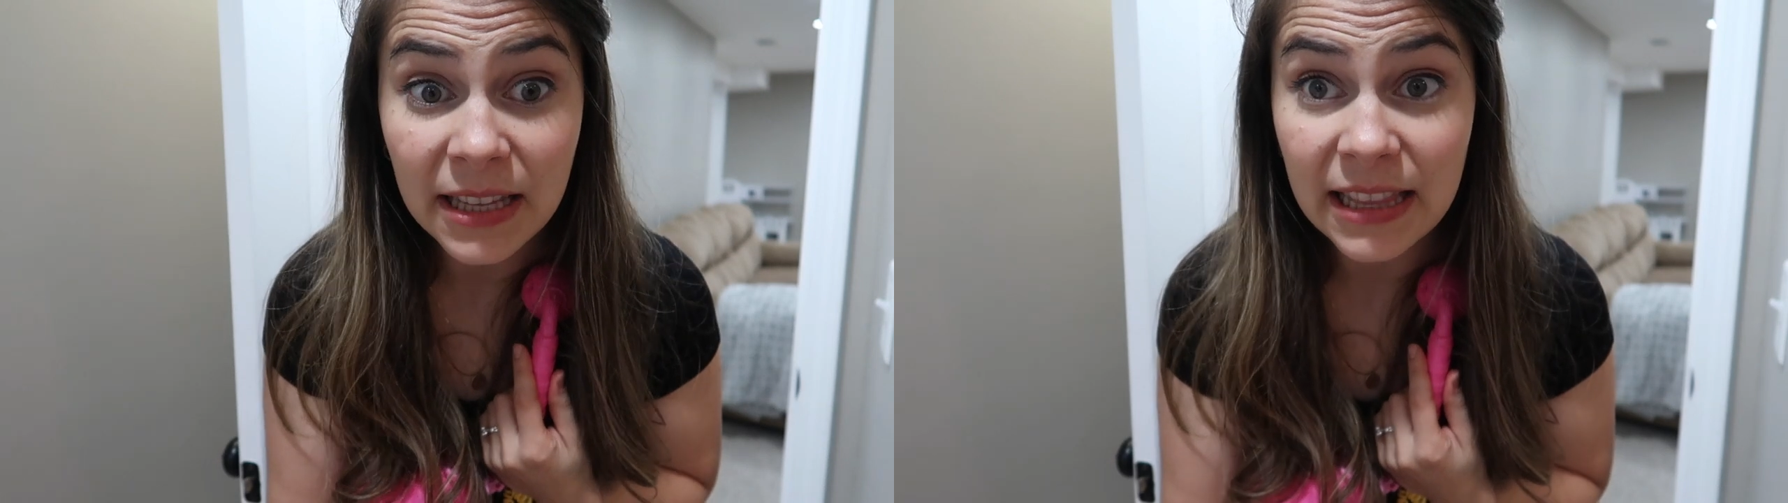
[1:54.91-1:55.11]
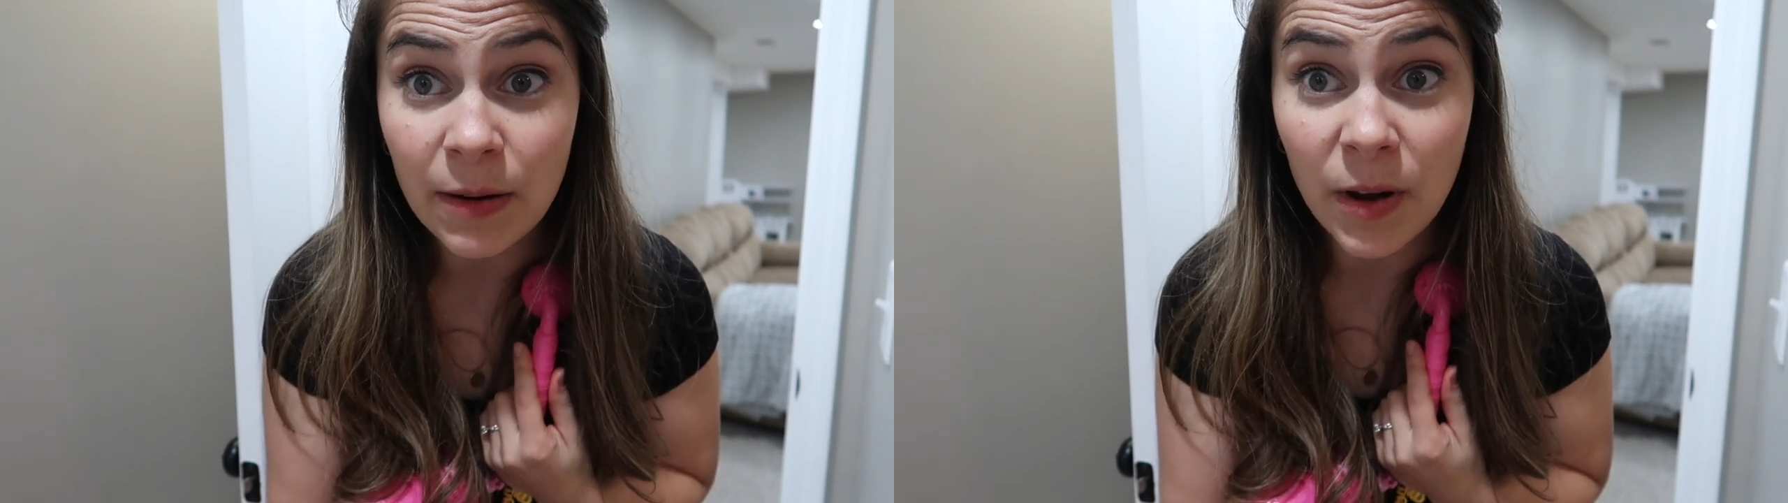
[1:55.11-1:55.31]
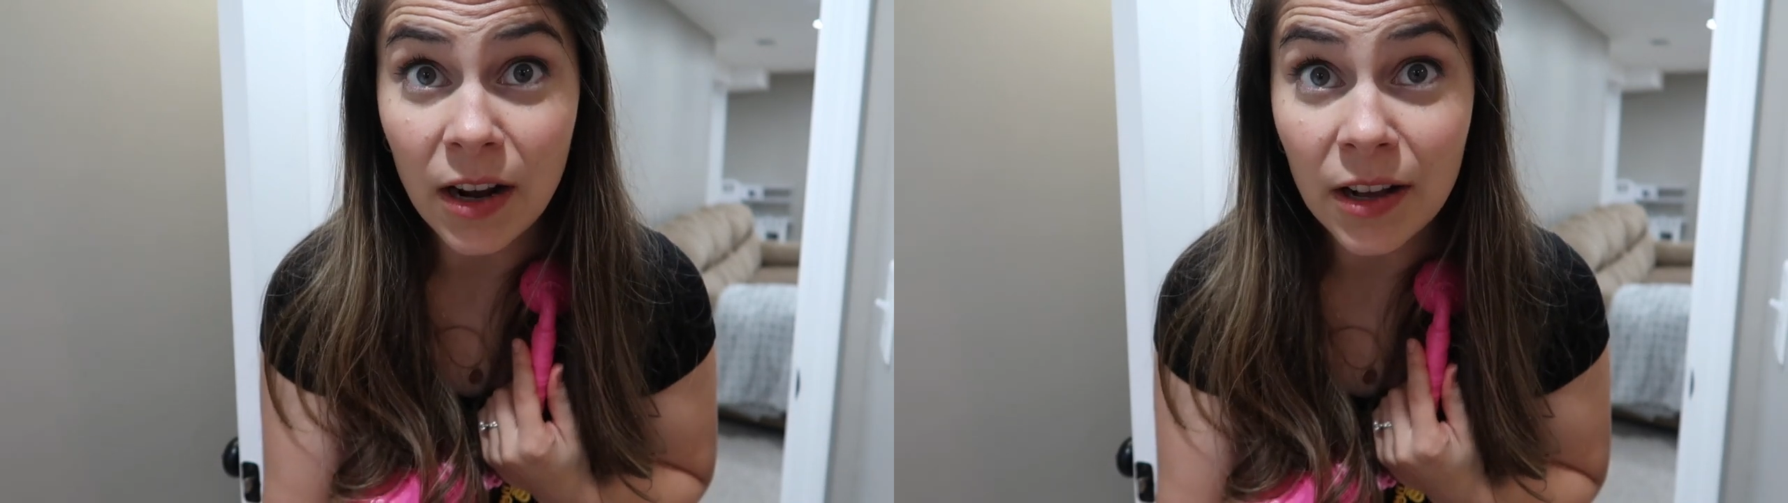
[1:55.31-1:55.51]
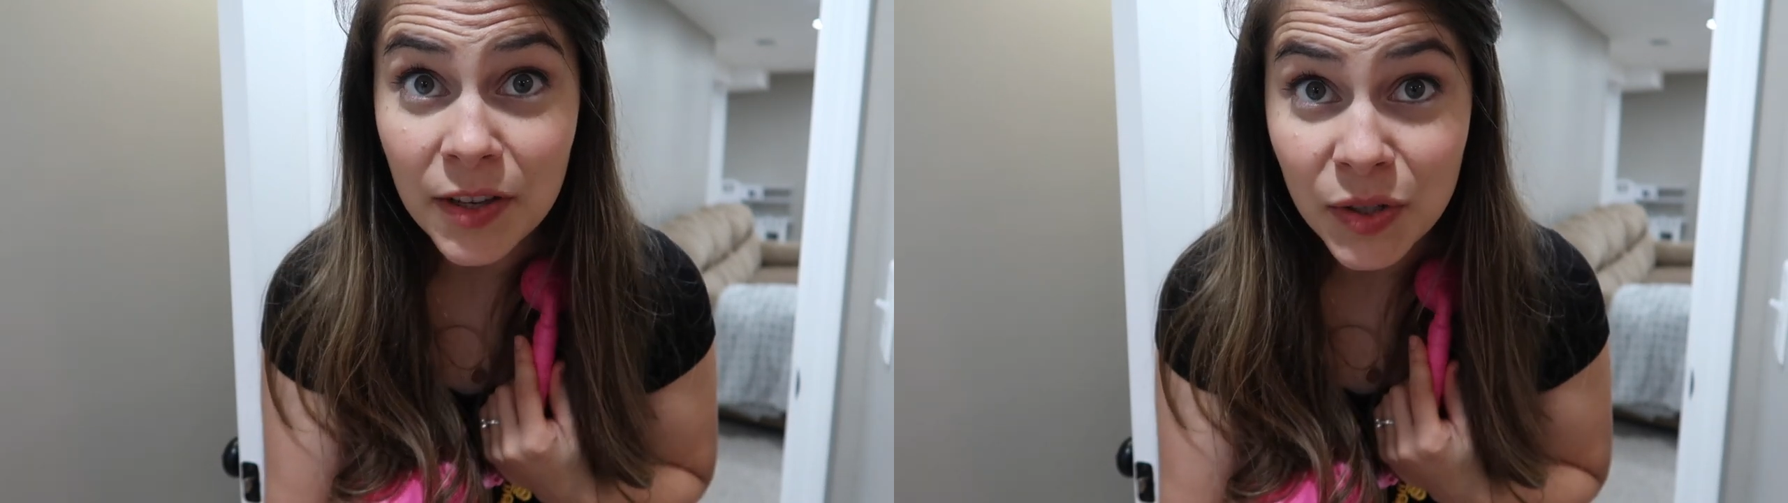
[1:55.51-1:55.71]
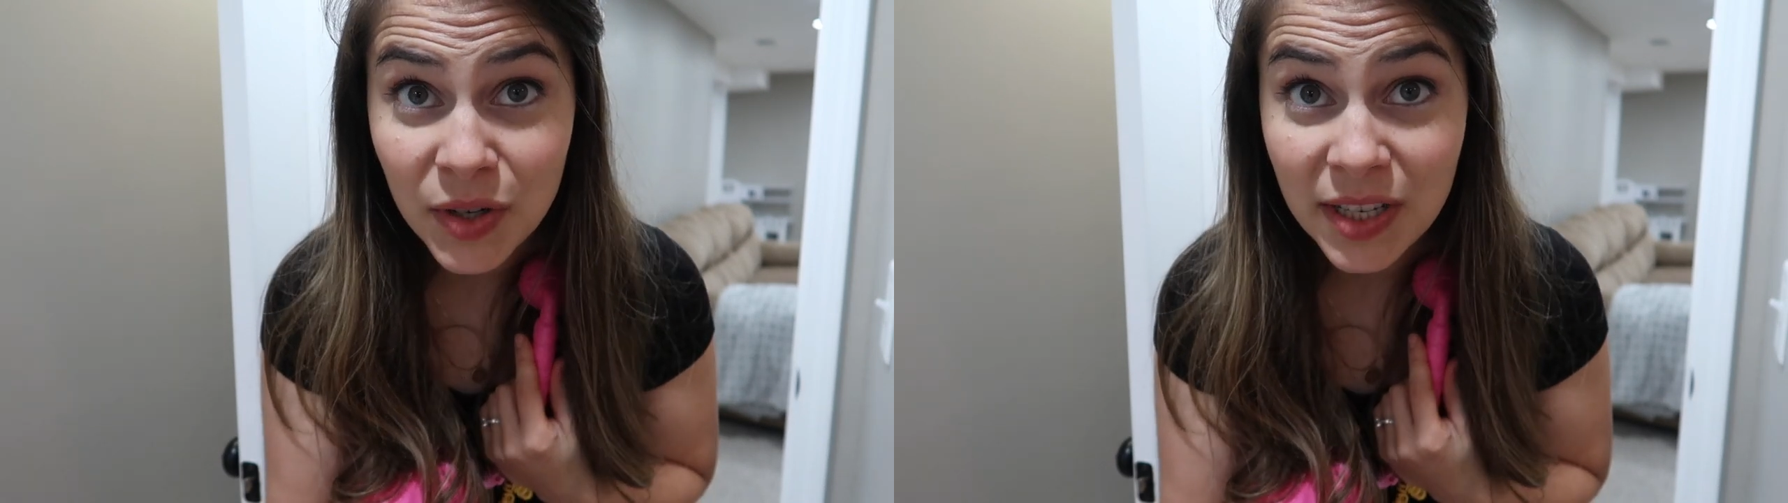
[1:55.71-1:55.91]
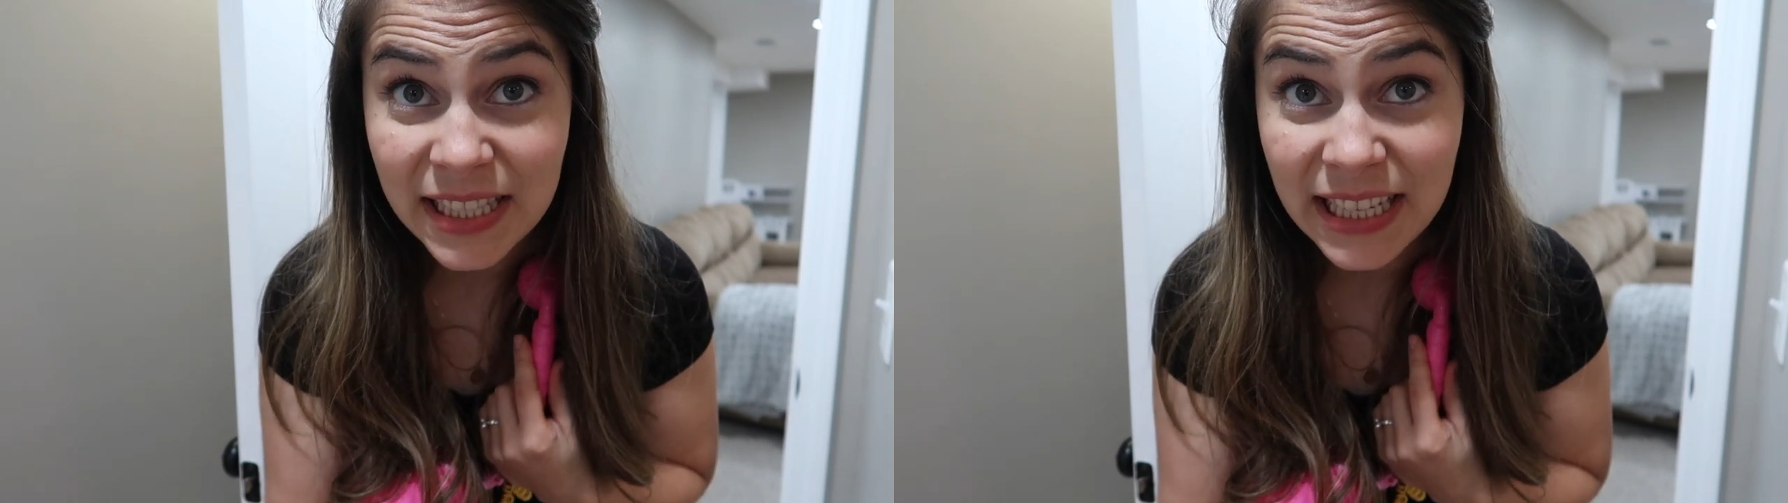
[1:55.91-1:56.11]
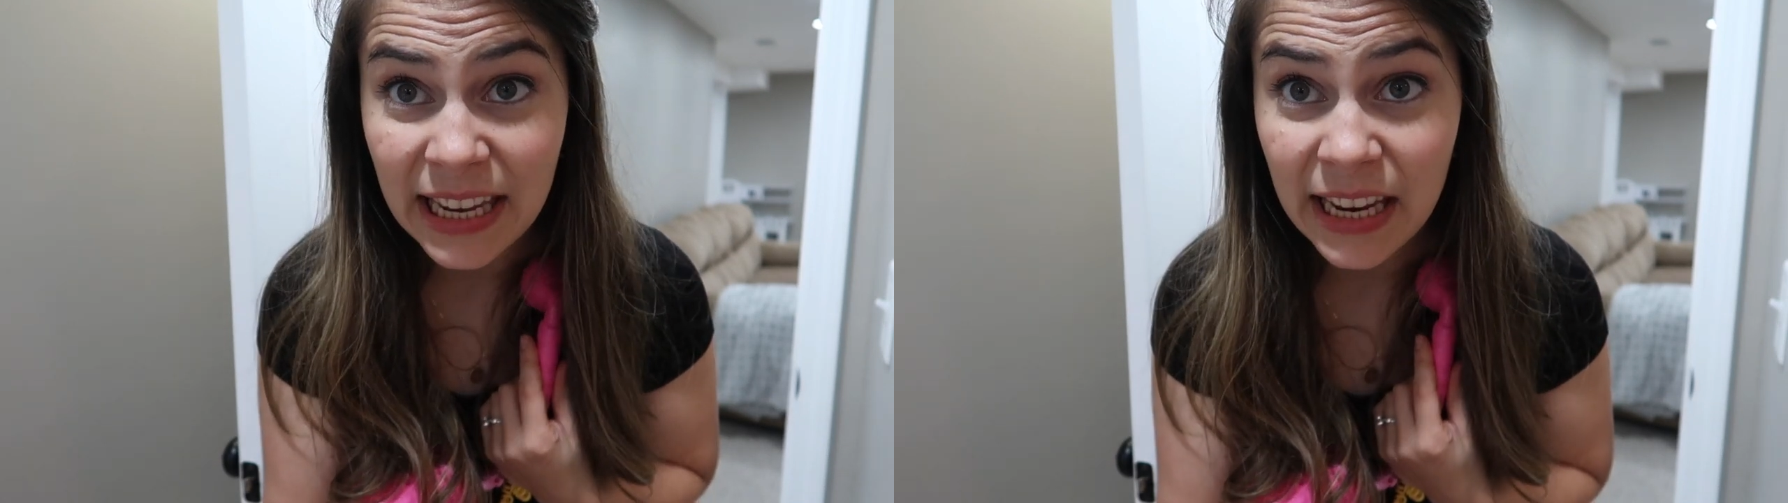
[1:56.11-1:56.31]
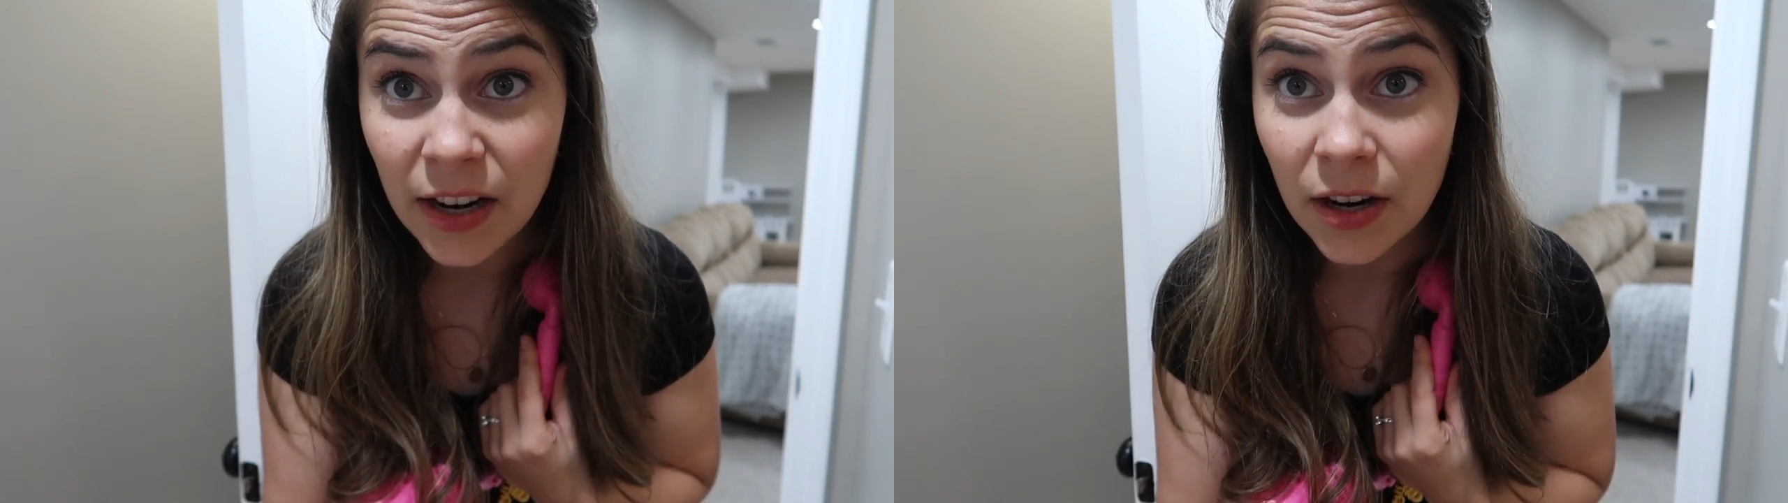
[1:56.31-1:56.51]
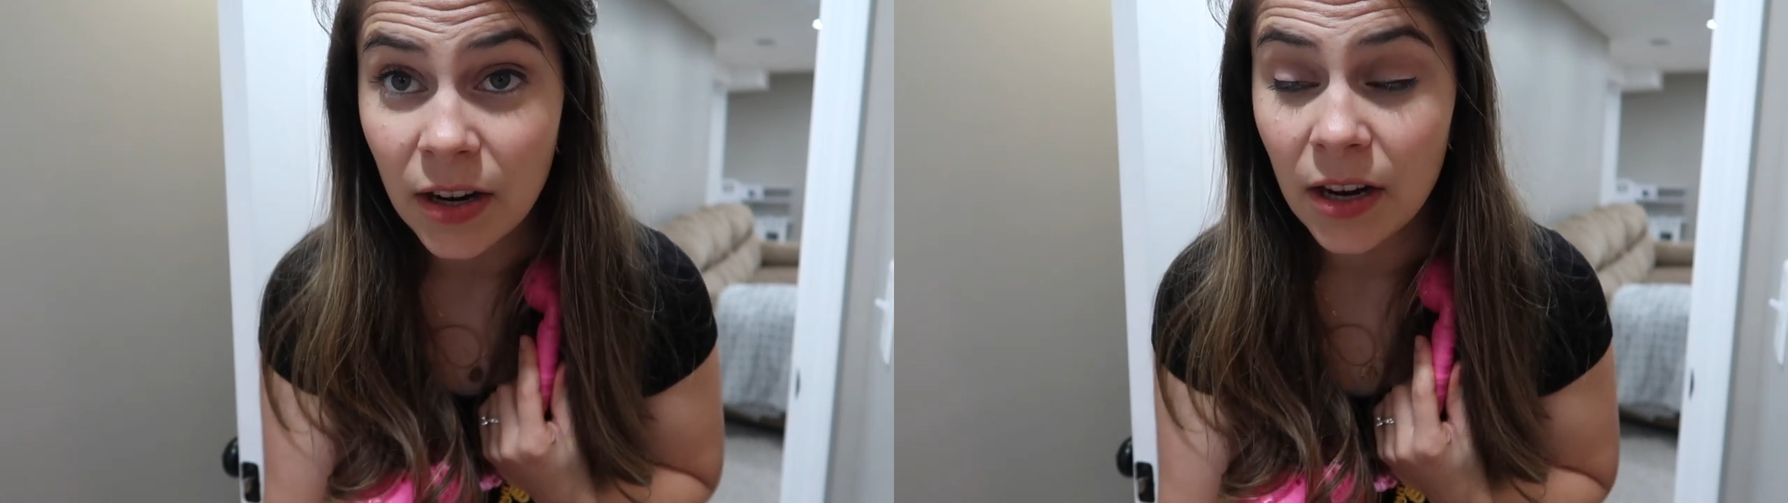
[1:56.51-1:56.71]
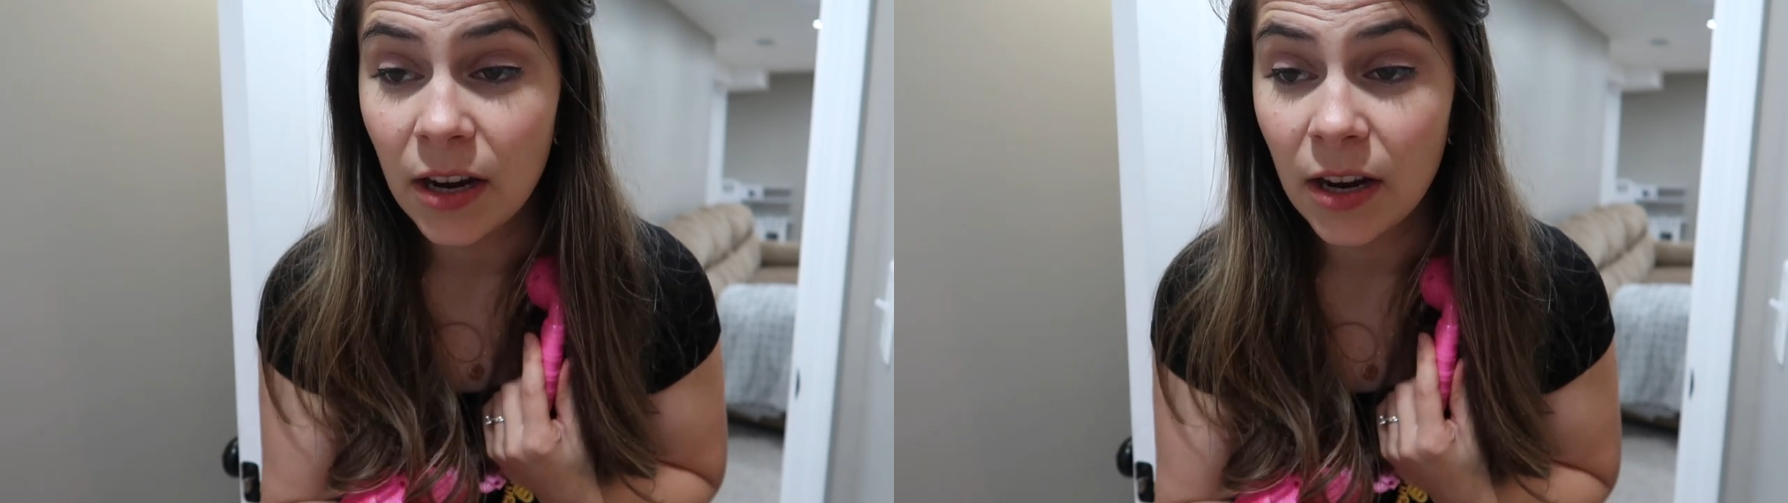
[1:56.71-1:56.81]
that they want all the students to hear.